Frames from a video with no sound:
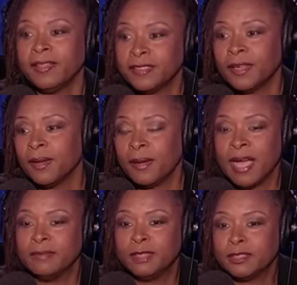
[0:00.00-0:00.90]
And so
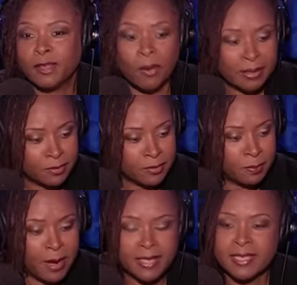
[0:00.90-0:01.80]
I'm just going through
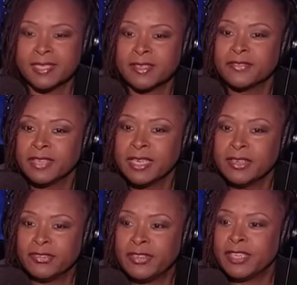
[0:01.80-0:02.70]
the process of
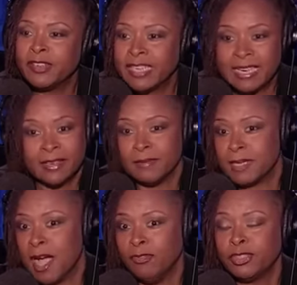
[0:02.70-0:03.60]
figuring it out.
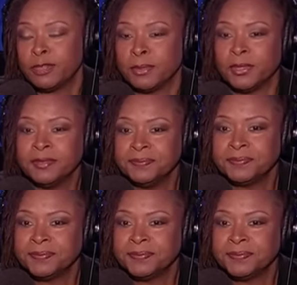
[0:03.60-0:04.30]
I'm comfortable.